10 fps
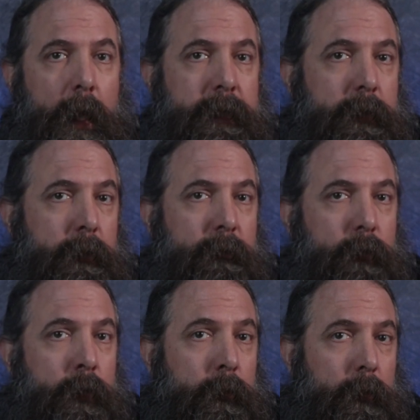I
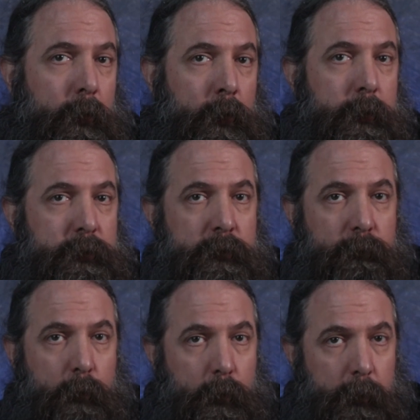deliver hooks
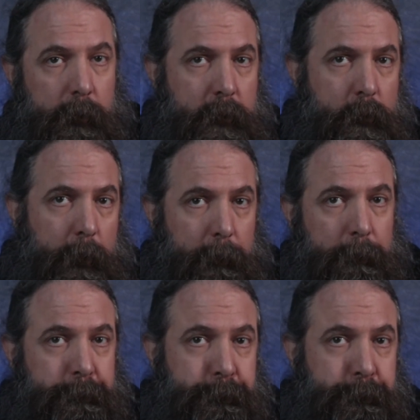for the new one.